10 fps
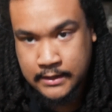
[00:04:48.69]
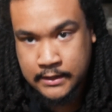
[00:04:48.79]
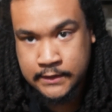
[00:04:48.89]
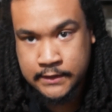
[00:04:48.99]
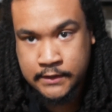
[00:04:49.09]

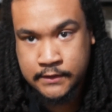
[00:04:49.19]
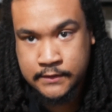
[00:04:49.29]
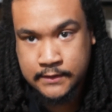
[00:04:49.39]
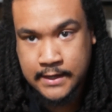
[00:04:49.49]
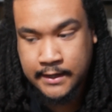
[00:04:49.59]

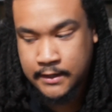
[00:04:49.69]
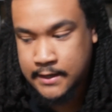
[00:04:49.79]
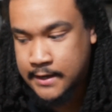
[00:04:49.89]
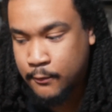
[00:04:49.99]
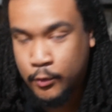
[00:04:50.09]
These I
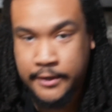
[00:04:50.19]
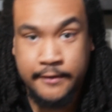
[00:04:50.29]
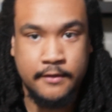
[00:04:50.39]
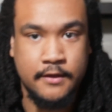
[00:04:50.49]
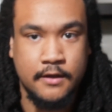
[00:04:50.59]
got
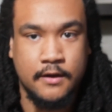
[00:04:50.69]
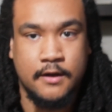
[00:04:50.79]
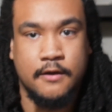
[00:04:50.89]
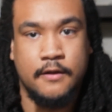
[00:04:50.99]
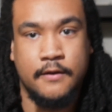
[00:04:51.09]
with the
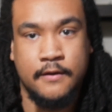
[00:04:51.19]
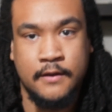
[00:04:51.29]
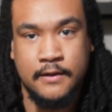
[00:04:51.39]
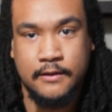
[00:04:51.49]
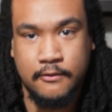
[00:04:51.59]
On
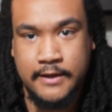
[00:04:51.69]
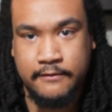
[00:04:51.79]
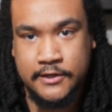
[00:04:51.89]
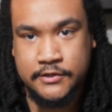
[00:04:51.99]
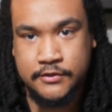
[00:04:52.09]

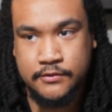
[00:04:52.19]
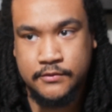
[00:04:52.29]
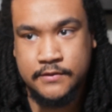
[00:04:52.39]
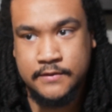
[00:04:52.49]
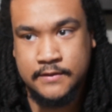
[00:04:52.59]
Loewe
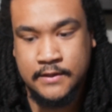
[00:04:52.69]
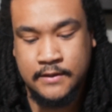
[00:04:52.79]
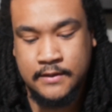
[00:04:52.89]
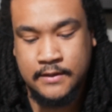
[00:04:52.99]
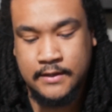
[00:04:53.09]
shoes
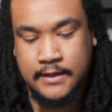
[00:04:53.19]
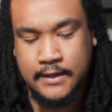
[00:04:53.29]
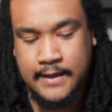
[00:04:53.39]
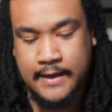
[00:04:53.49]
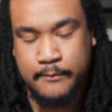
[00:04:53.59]

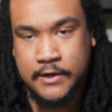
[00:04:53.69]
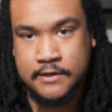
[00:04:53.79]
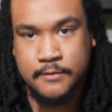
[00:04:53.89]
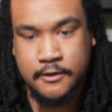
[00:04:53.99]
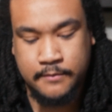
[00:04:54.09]
in that
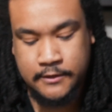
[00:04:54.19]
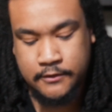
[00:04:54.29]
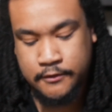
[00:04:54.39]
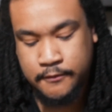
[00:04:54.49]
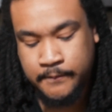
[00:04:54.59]
Poshmark
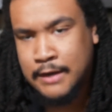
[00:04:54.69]
bundle.